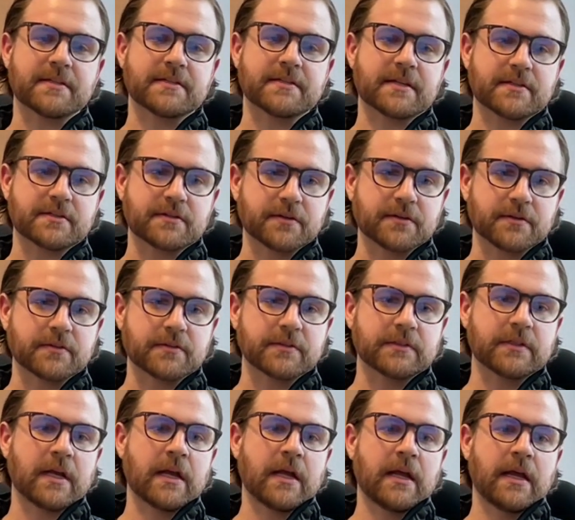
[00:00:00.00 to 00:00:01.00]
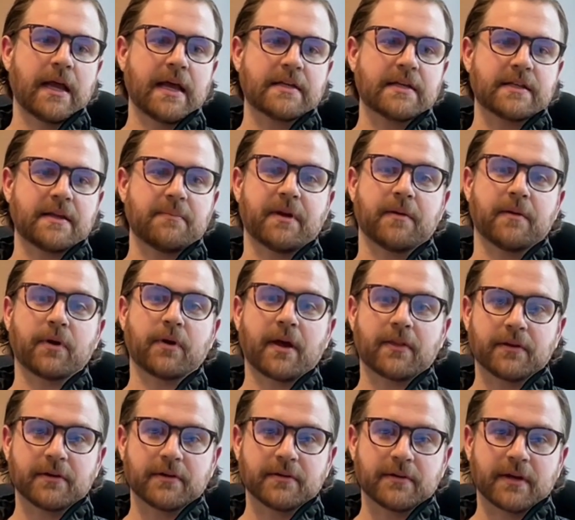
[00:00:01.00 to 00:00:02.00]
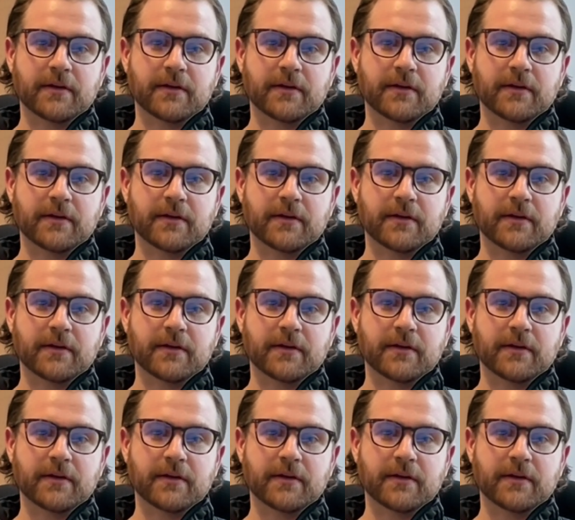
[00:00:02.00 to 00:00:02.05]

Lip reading: Sisters as a big brother.